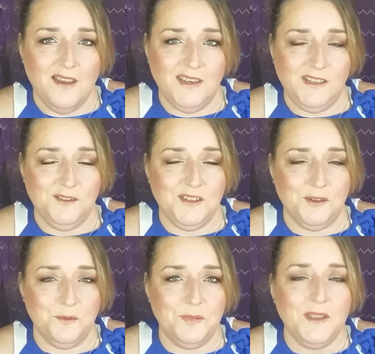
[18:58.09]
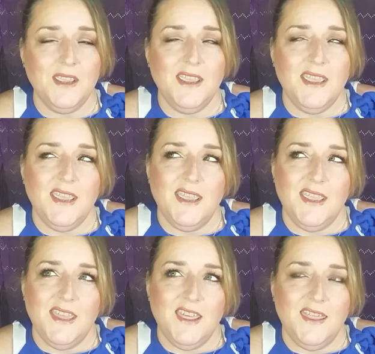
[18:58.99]
on YouTube,
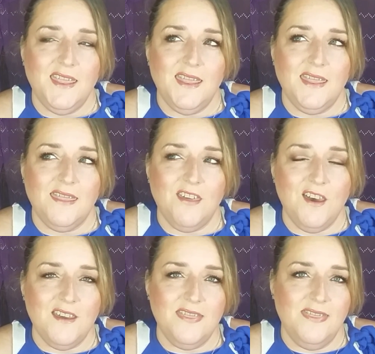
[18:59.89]
thought